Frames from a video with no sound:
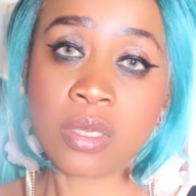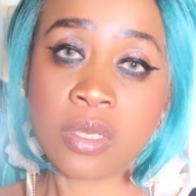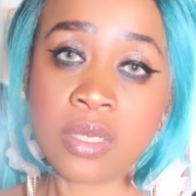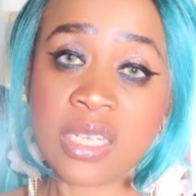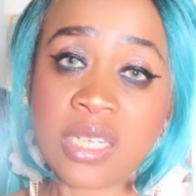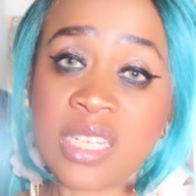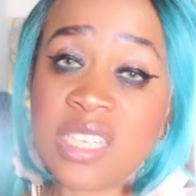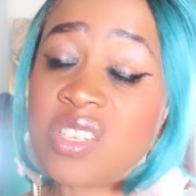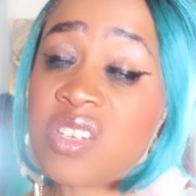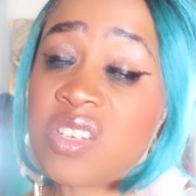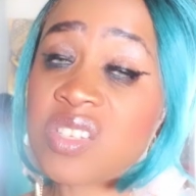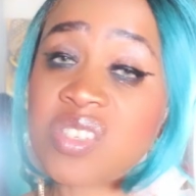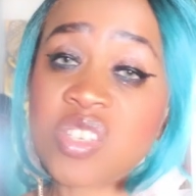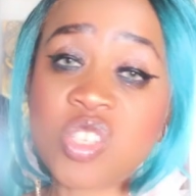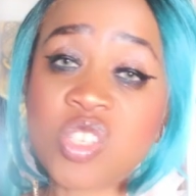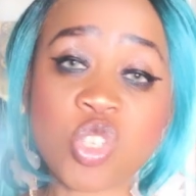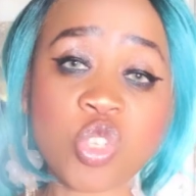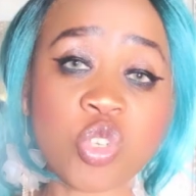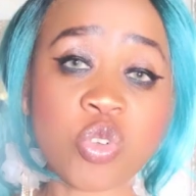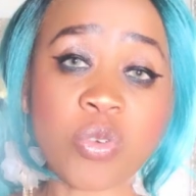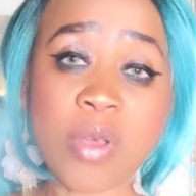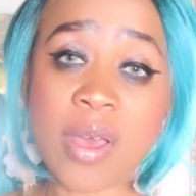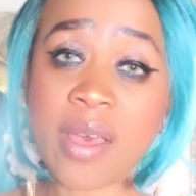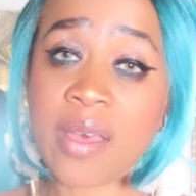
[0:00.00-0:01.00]
He doesn't
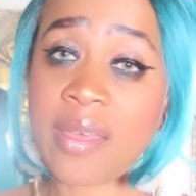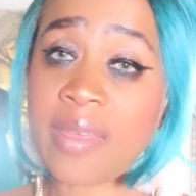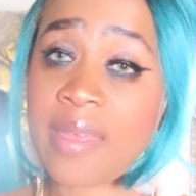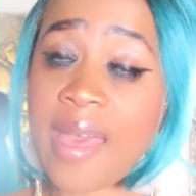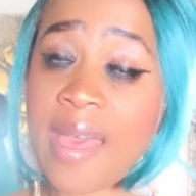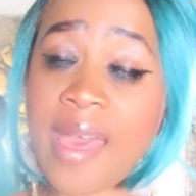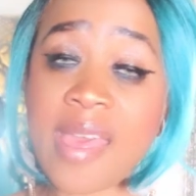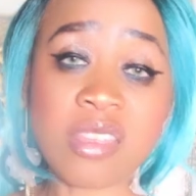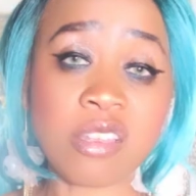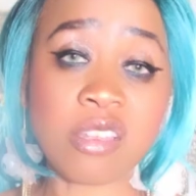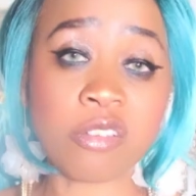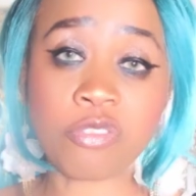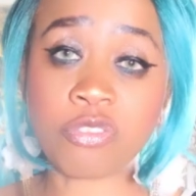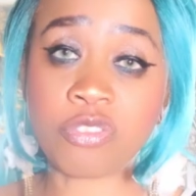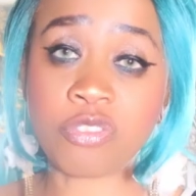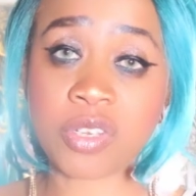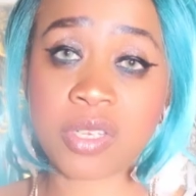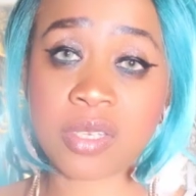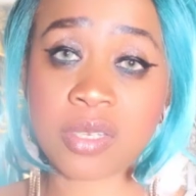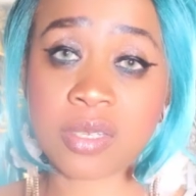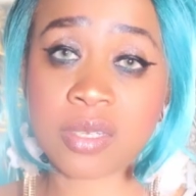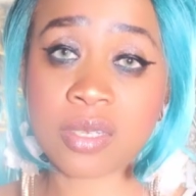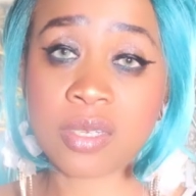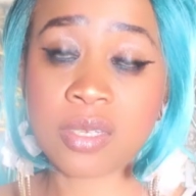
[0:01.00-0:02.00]
try
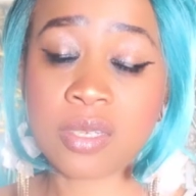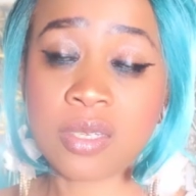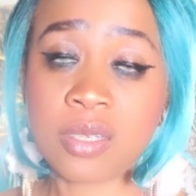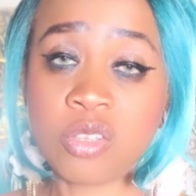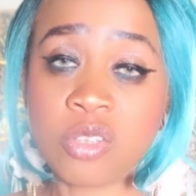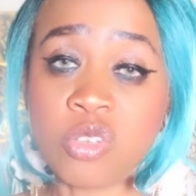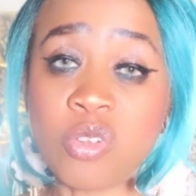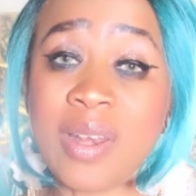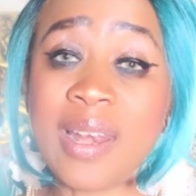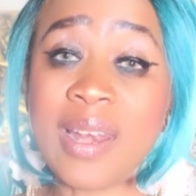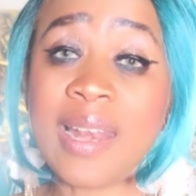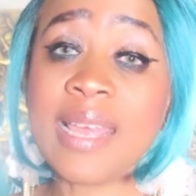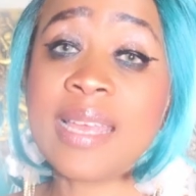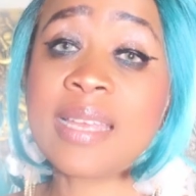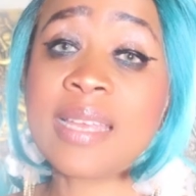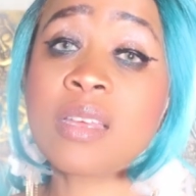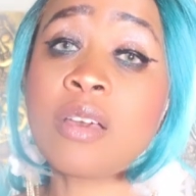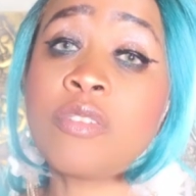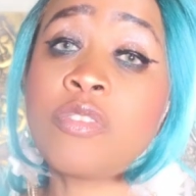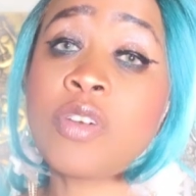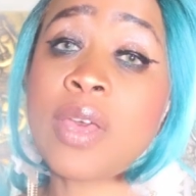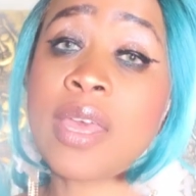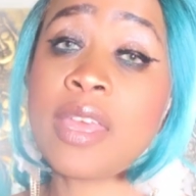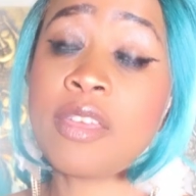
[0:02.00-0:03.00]
anything. The lack
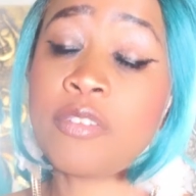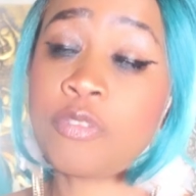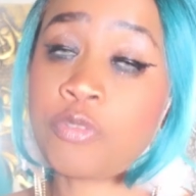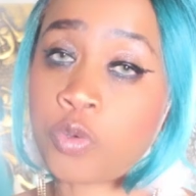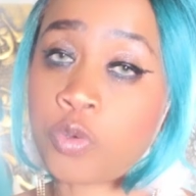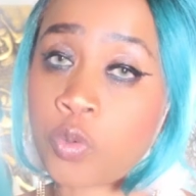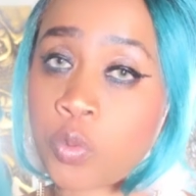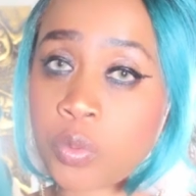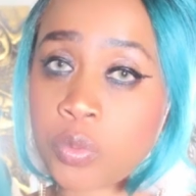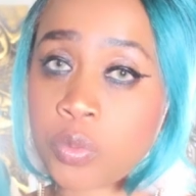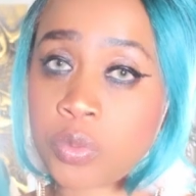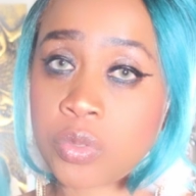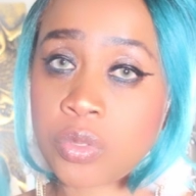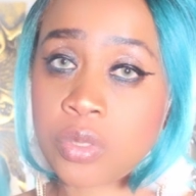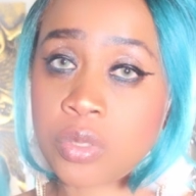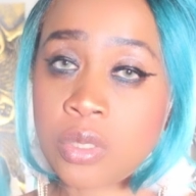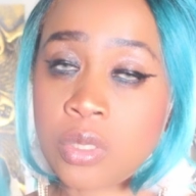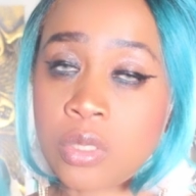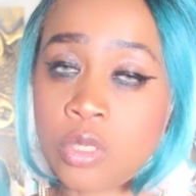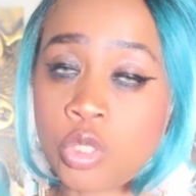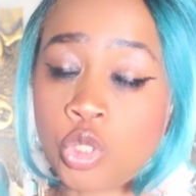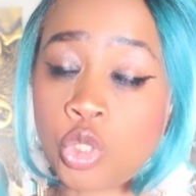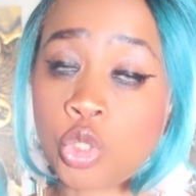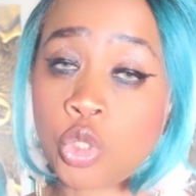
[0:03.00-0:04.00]
of effort
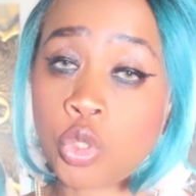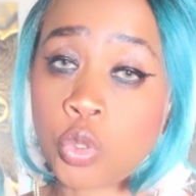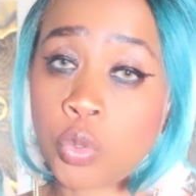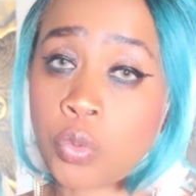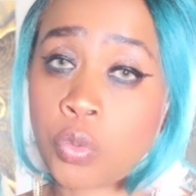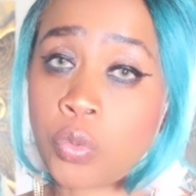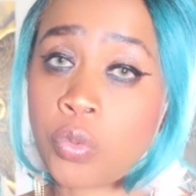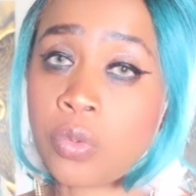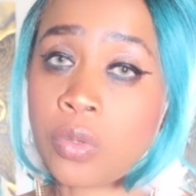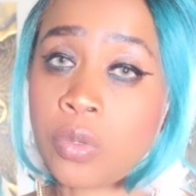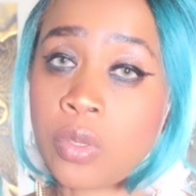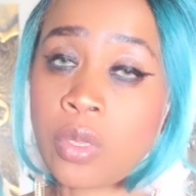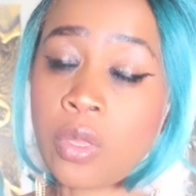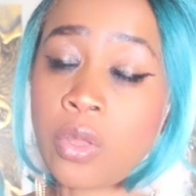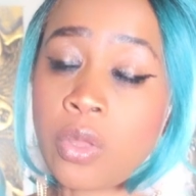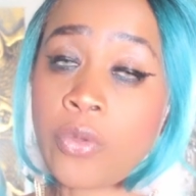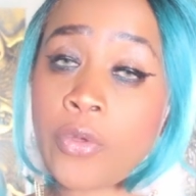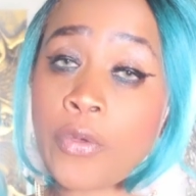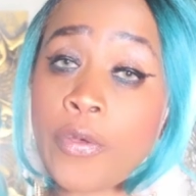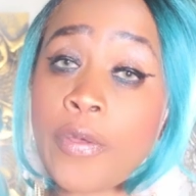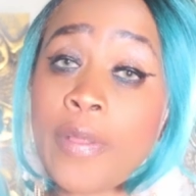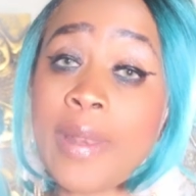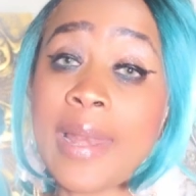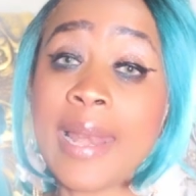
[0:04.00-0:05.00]
shows
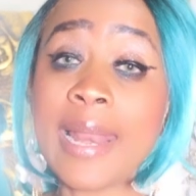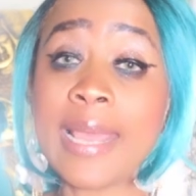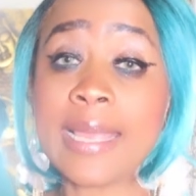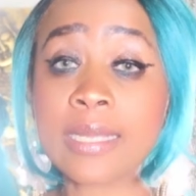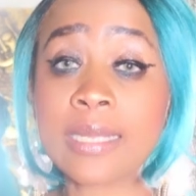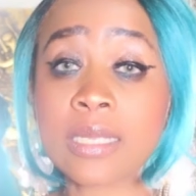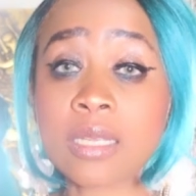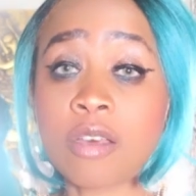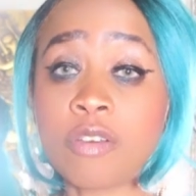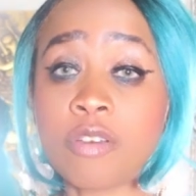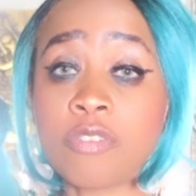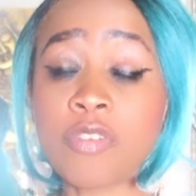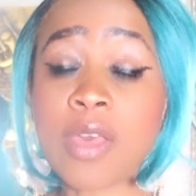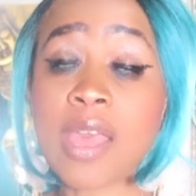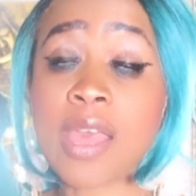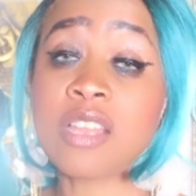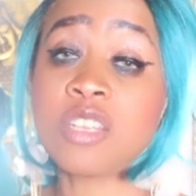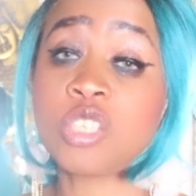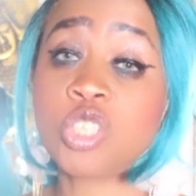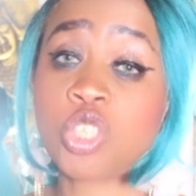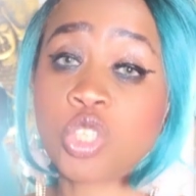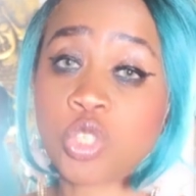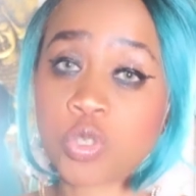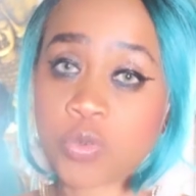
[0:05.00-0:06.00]
a lack of
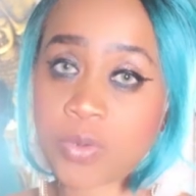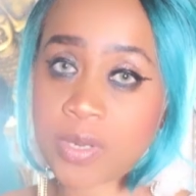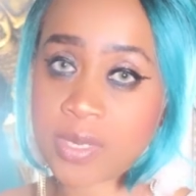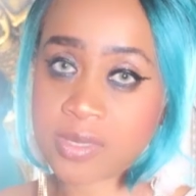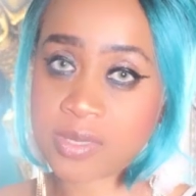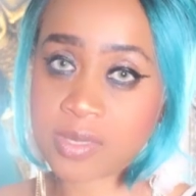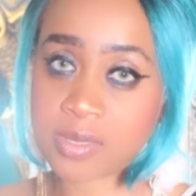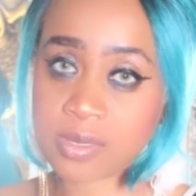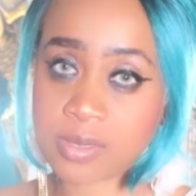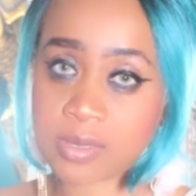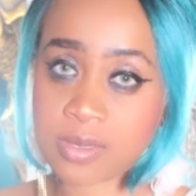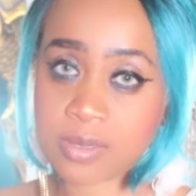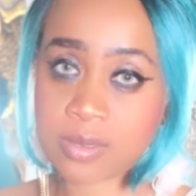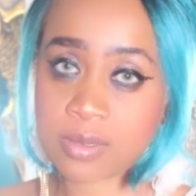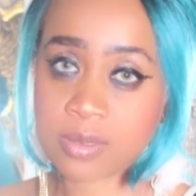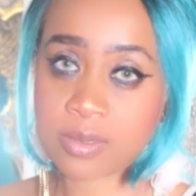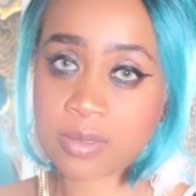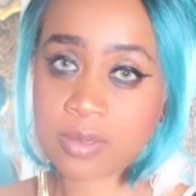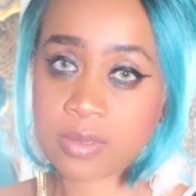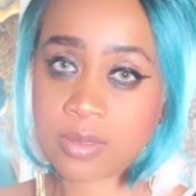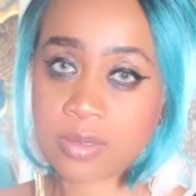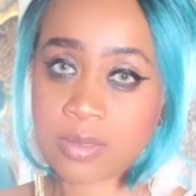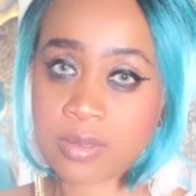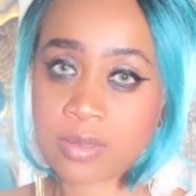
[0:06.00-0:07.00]
interest.
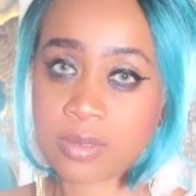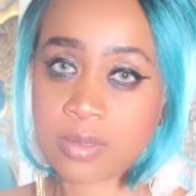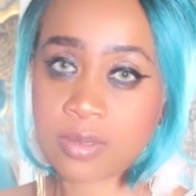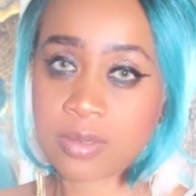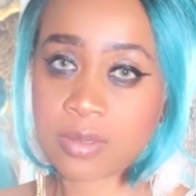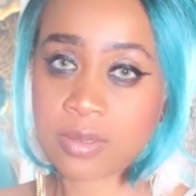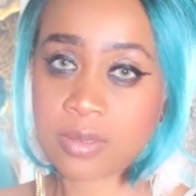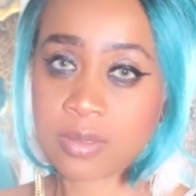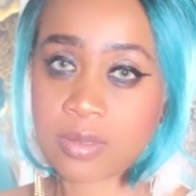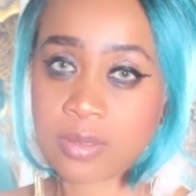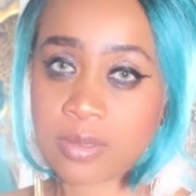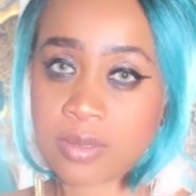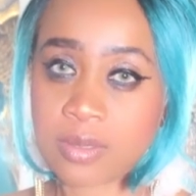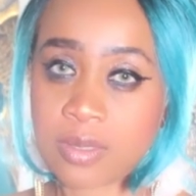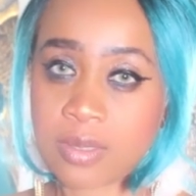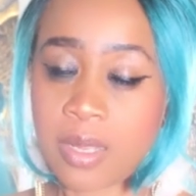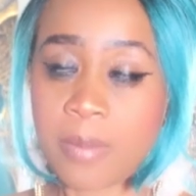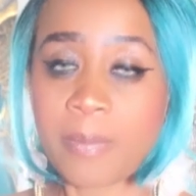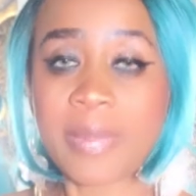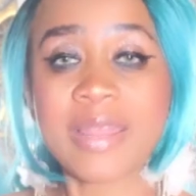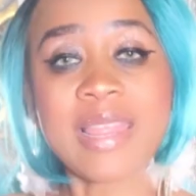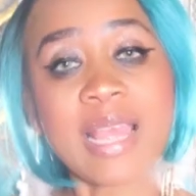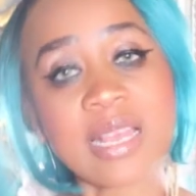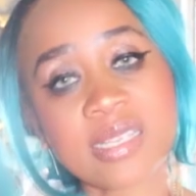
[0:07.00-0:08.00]

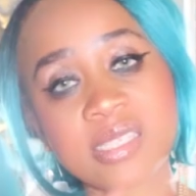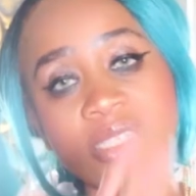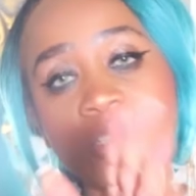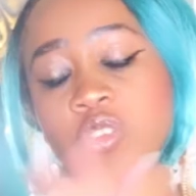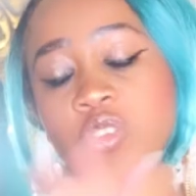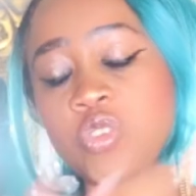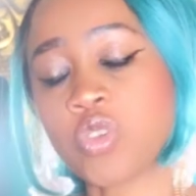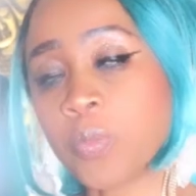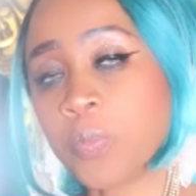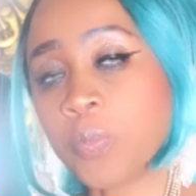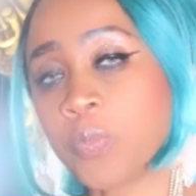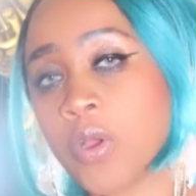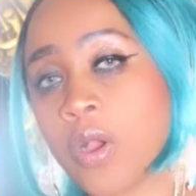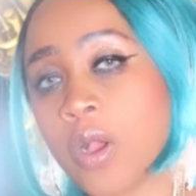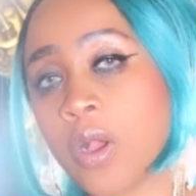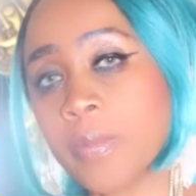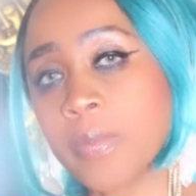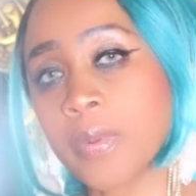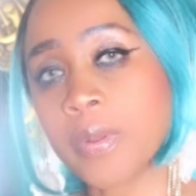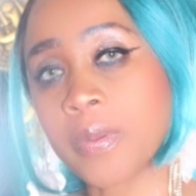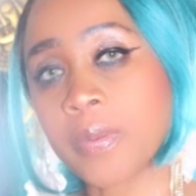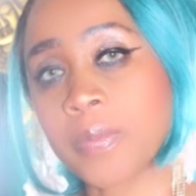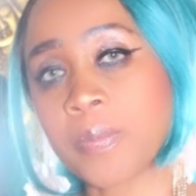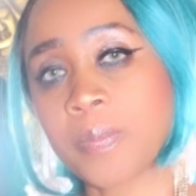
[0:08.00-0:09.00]
But that's not your
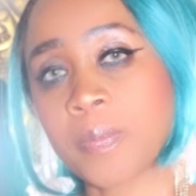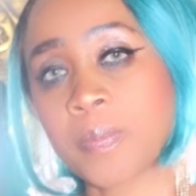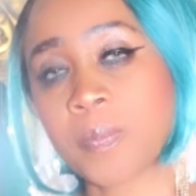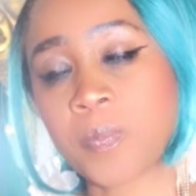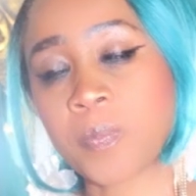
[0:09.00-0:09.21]
problem.